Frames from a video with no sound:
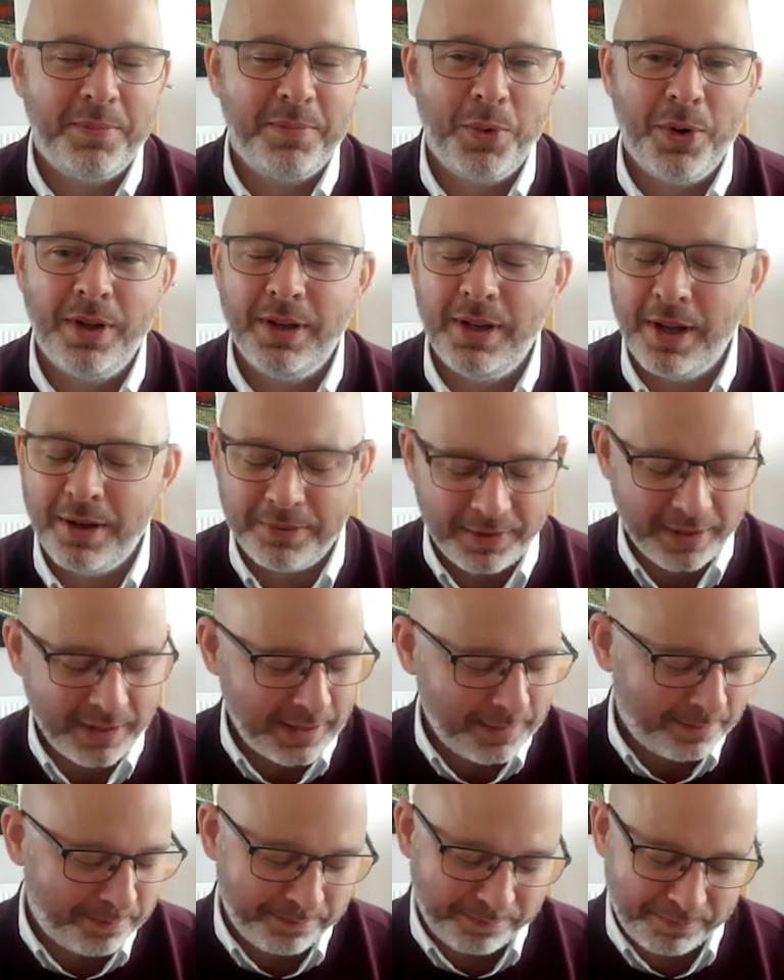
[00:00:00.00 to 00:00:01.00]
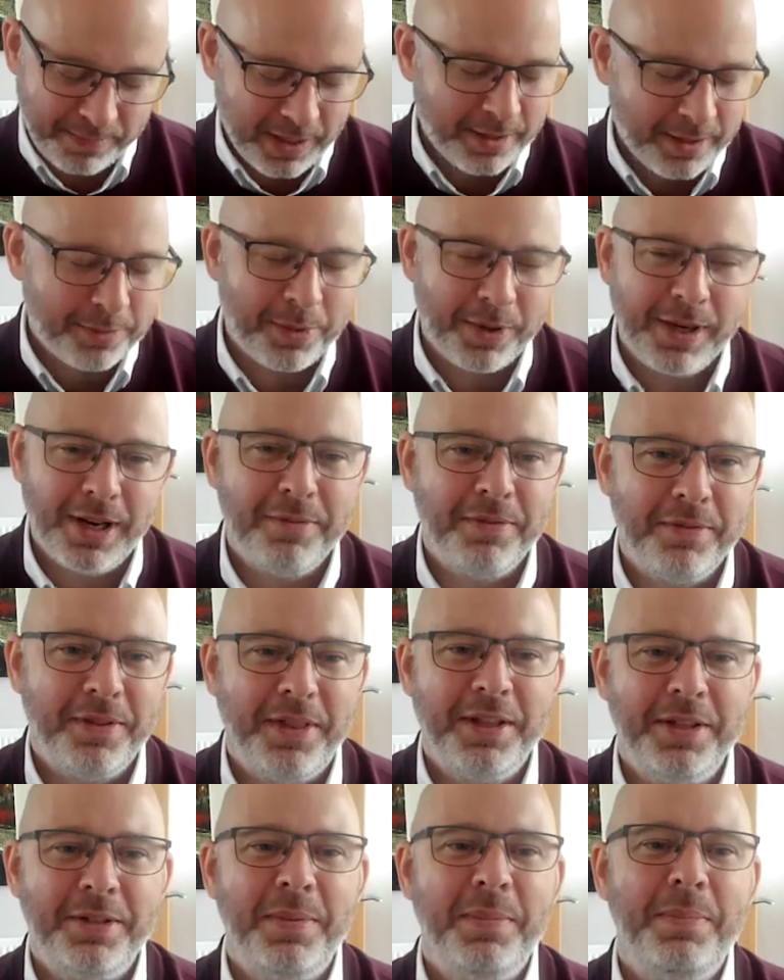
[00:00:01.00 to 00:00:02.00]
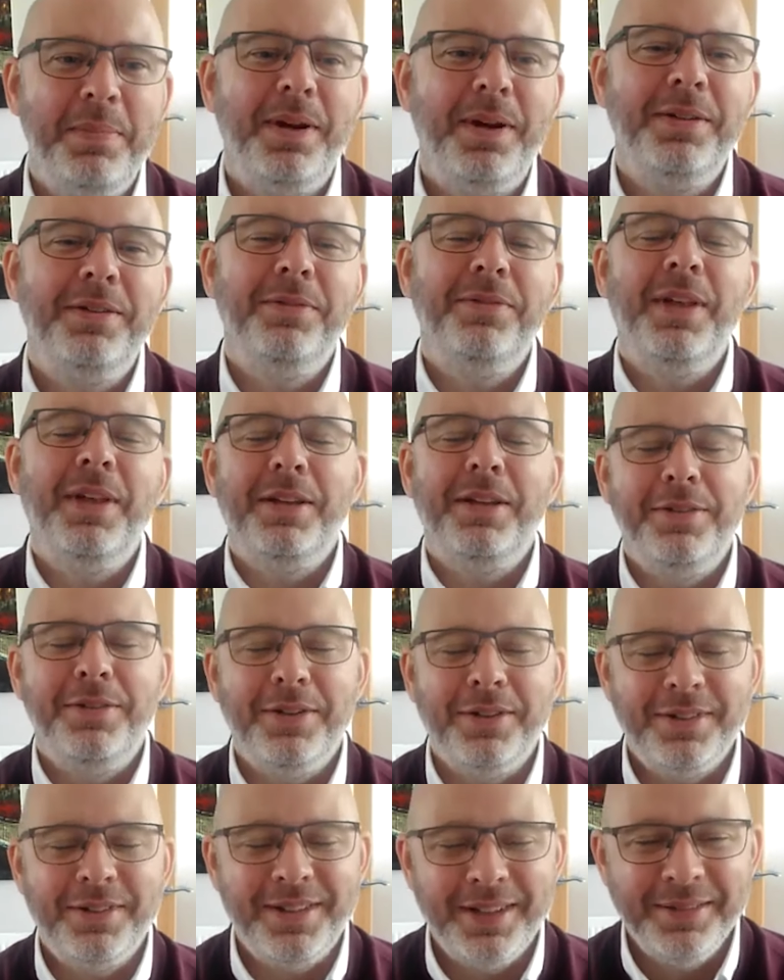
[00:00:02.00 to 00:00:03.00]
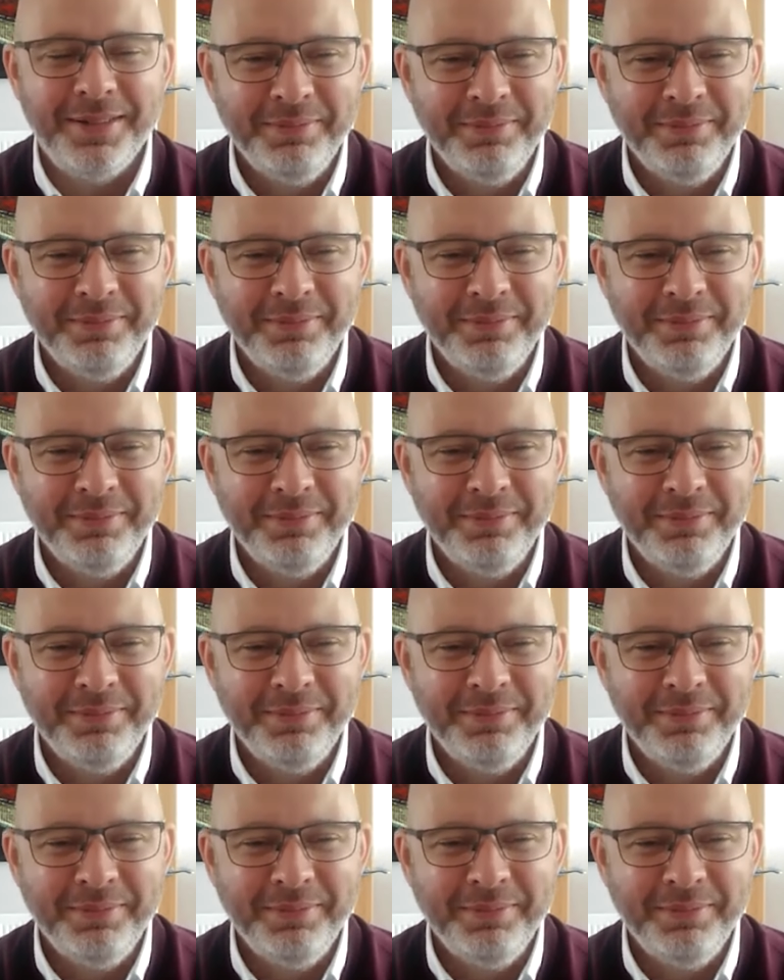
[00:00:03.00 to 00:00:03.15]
What a lovely thing to be part of. Thank you, doctor.